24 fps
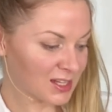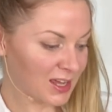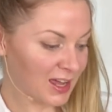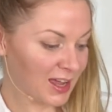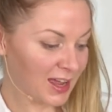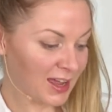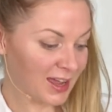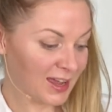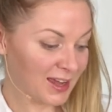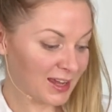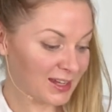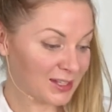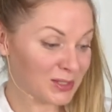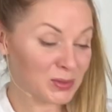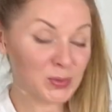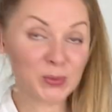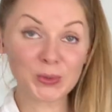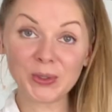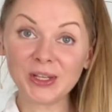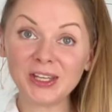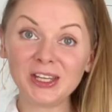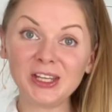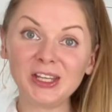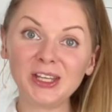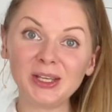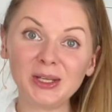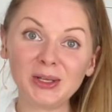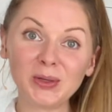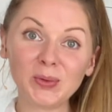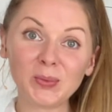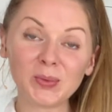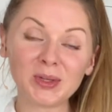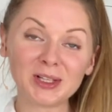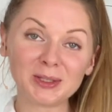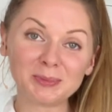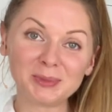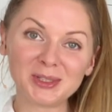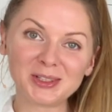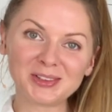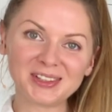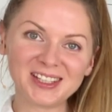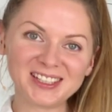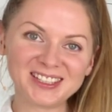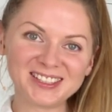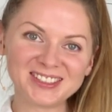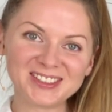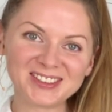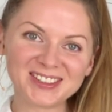and we will be
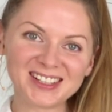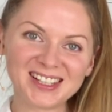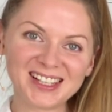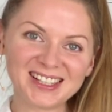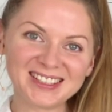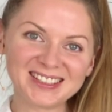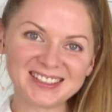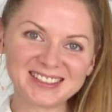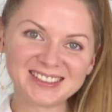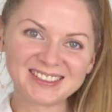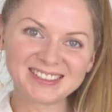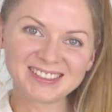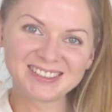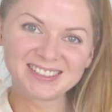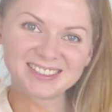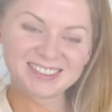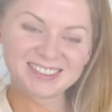ready to cut it.